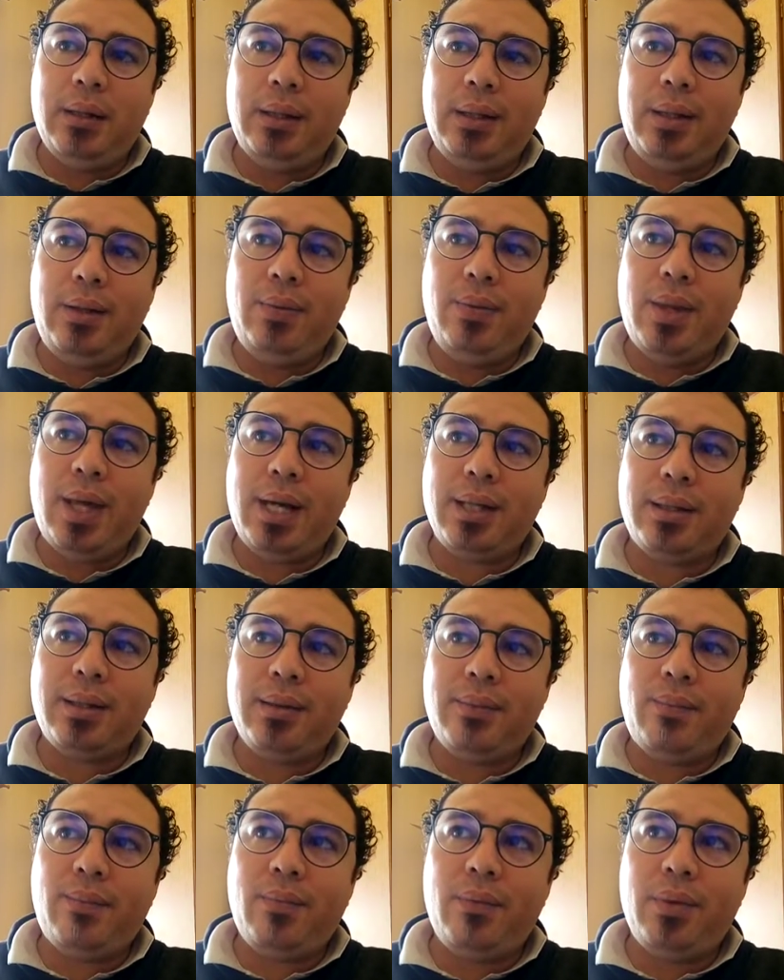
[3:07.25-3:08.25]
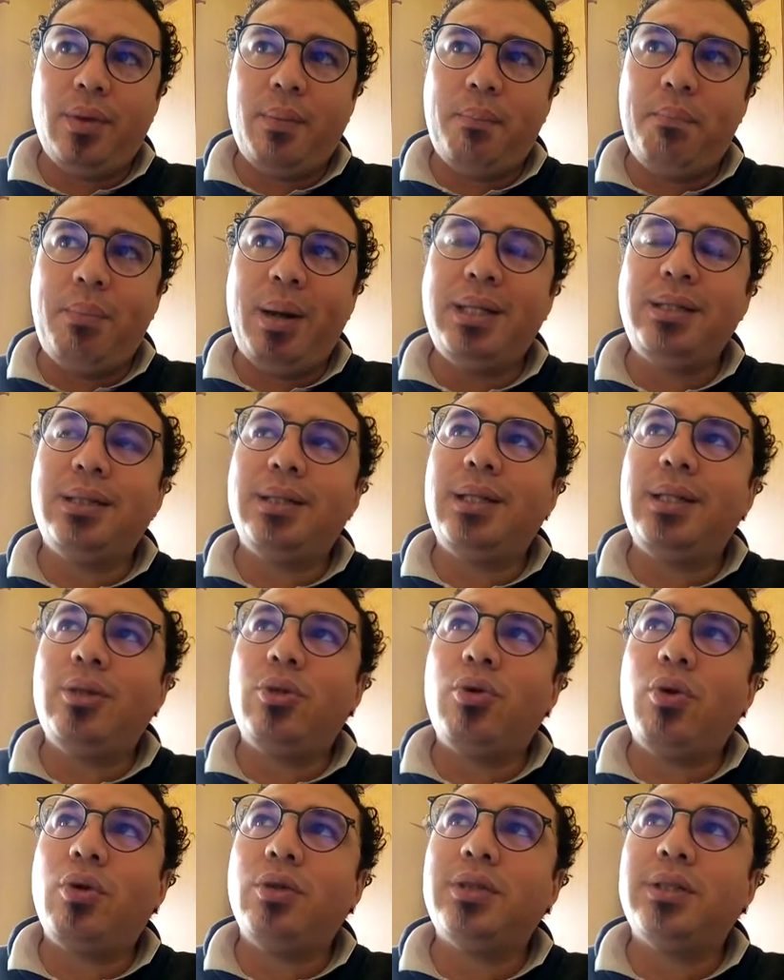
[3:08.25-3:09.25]
in that the bass
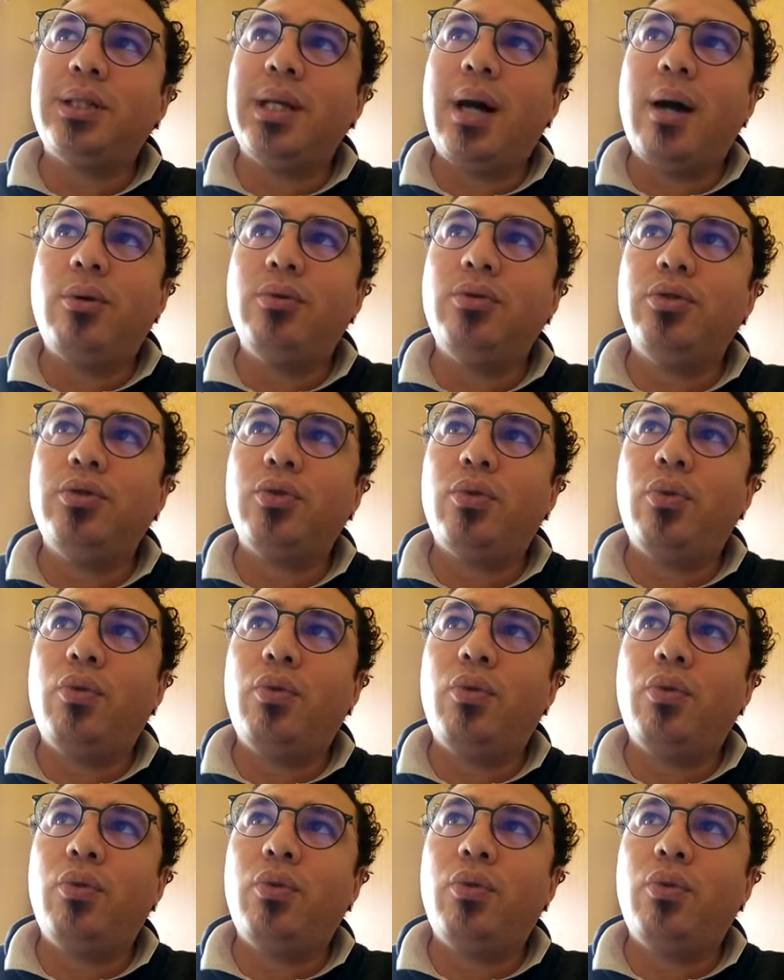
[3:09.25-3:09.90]
guitar sounds